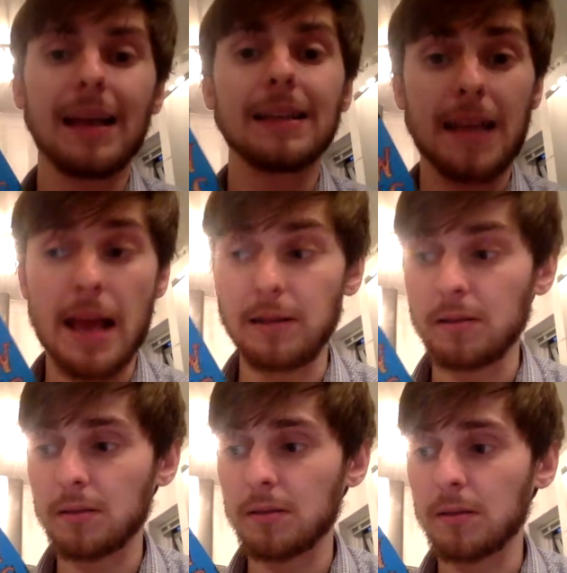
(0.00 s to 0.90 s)

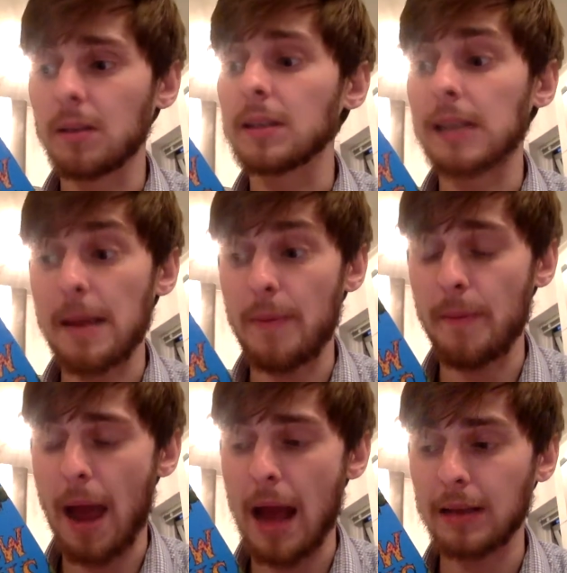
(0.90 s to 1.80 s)
Tent, sleeping
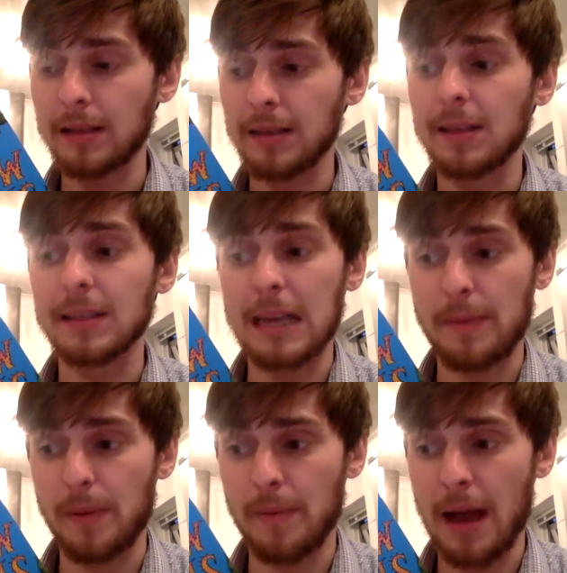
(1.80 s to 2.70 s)
bags,
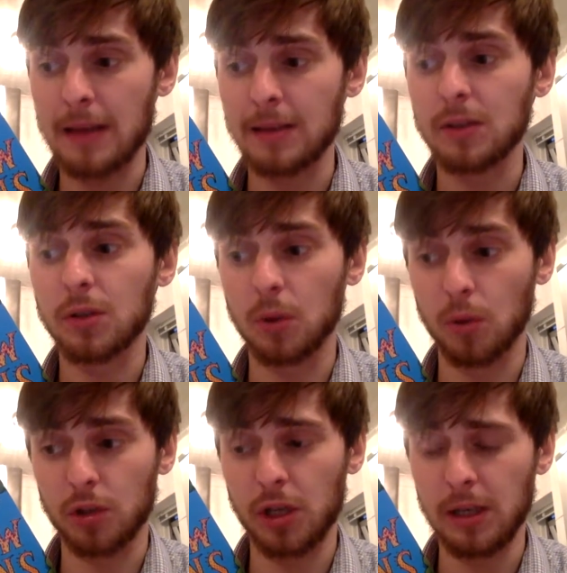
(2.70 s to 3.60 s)
sleeping mats,
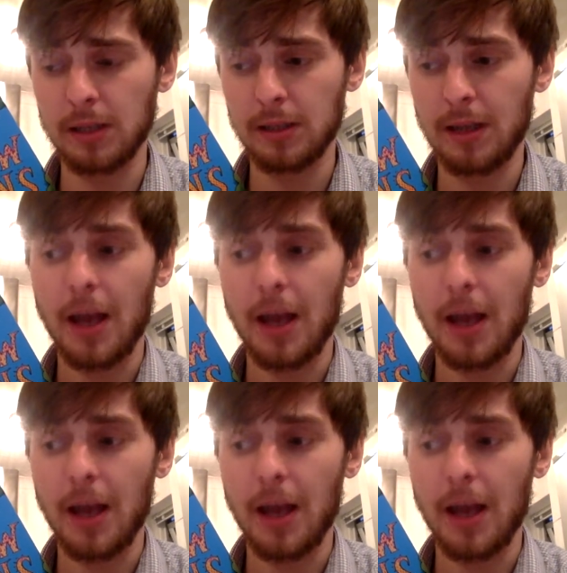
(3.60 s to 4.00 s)
torches,